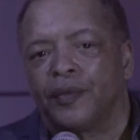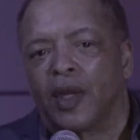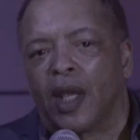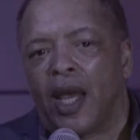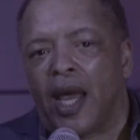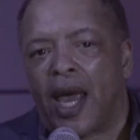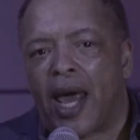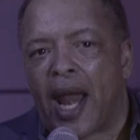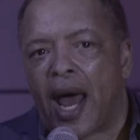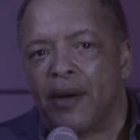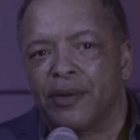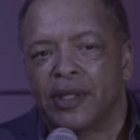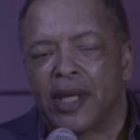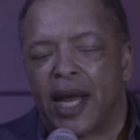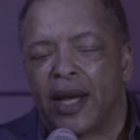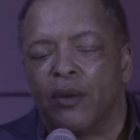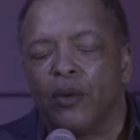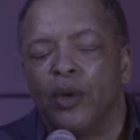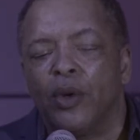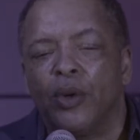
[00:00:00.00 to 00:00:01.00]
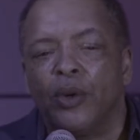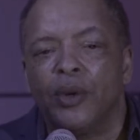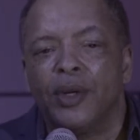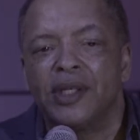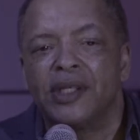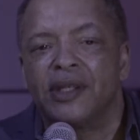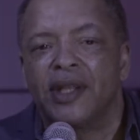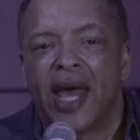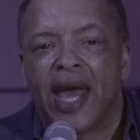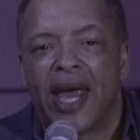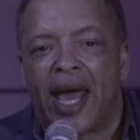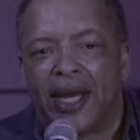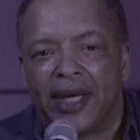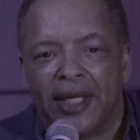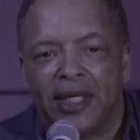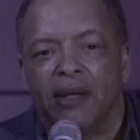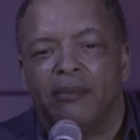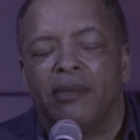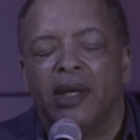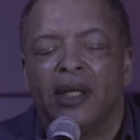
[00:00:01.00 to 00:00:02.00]
And I was like, well, who is they? I
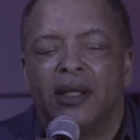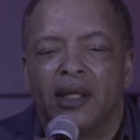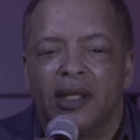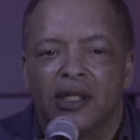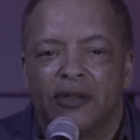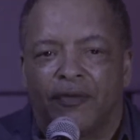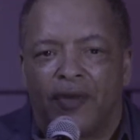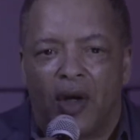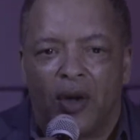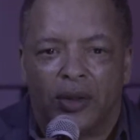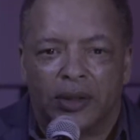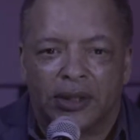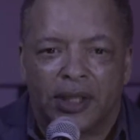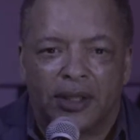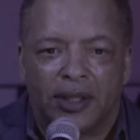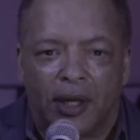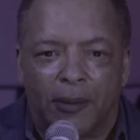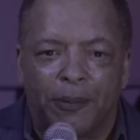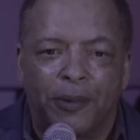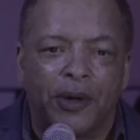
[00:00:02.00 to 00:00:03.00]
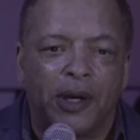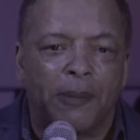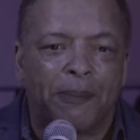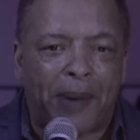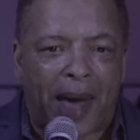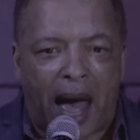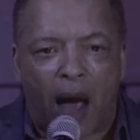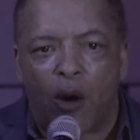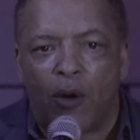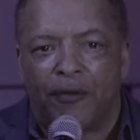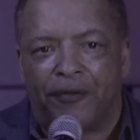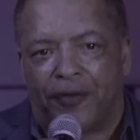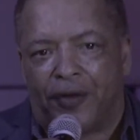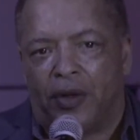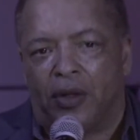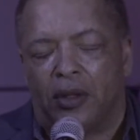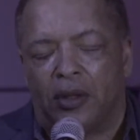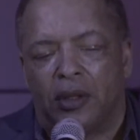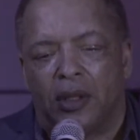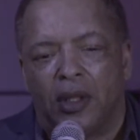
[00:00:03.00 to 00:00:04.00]
need to meet these folks because they're pretty
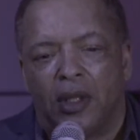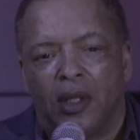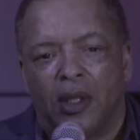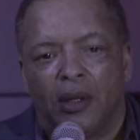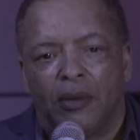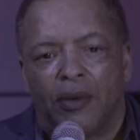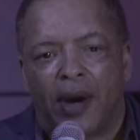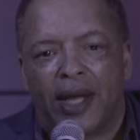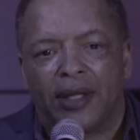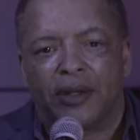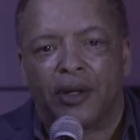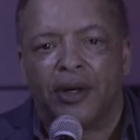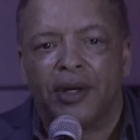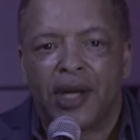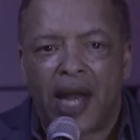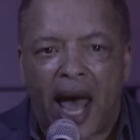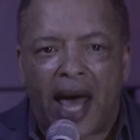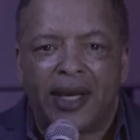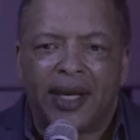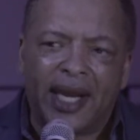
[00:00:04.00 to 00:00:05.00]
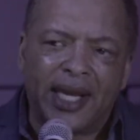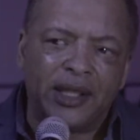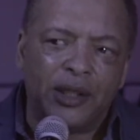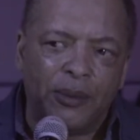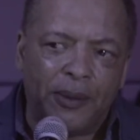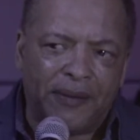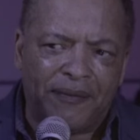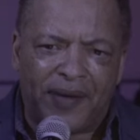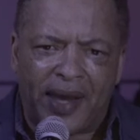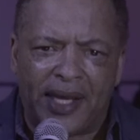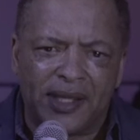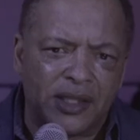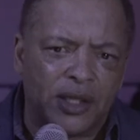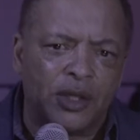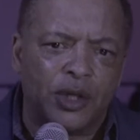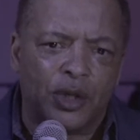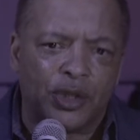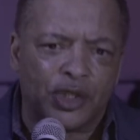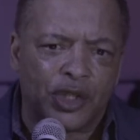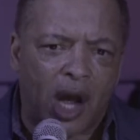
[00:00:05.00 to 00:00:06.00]
powerful, right? They're not letting you advance in
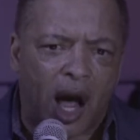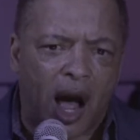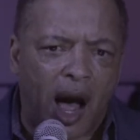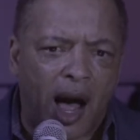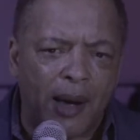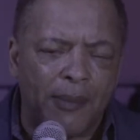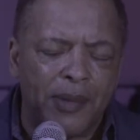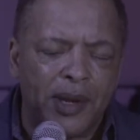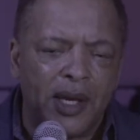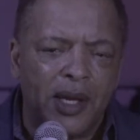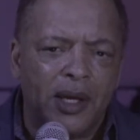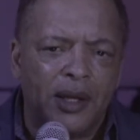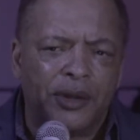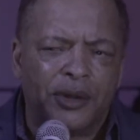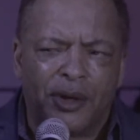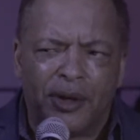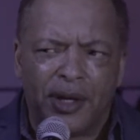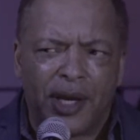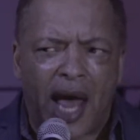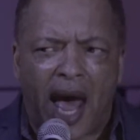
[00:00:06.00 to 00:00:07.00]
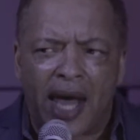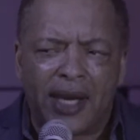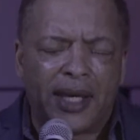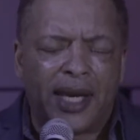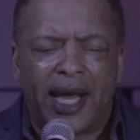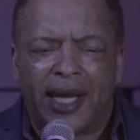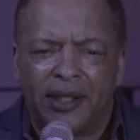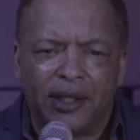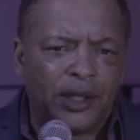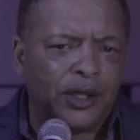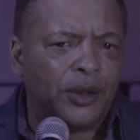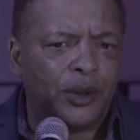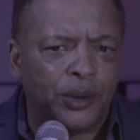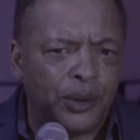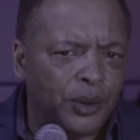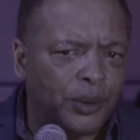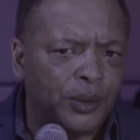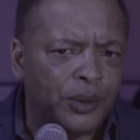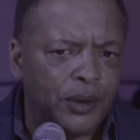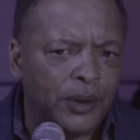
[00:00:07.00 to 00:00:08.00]
your job. They're not letting
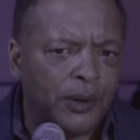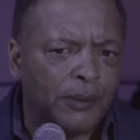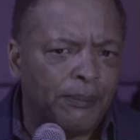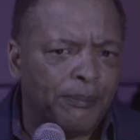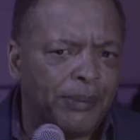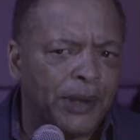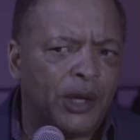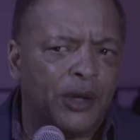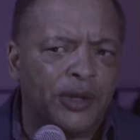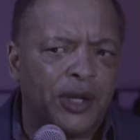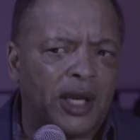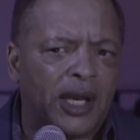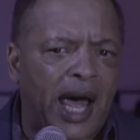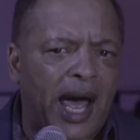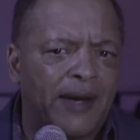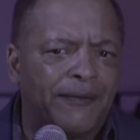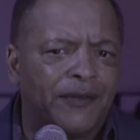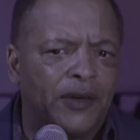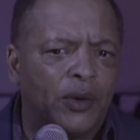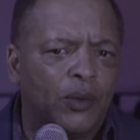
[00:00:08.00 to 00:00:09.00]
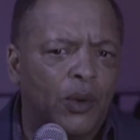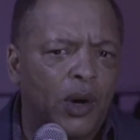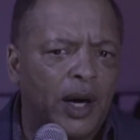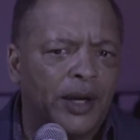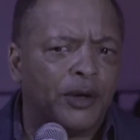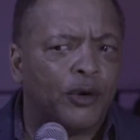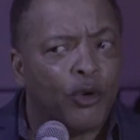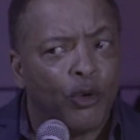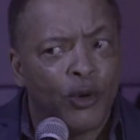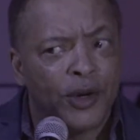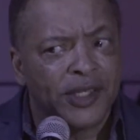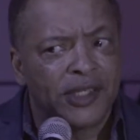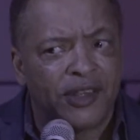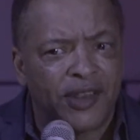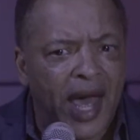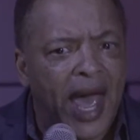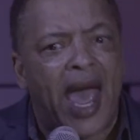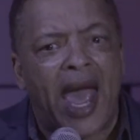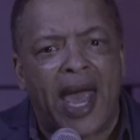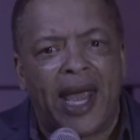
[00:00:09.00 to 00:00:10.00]
you build the life you want. Who is
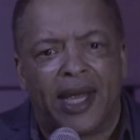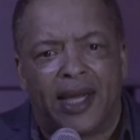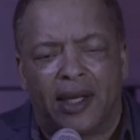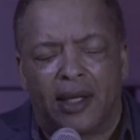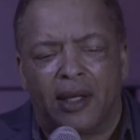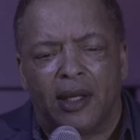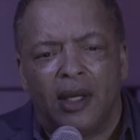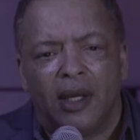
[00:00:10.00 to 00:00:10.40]
they?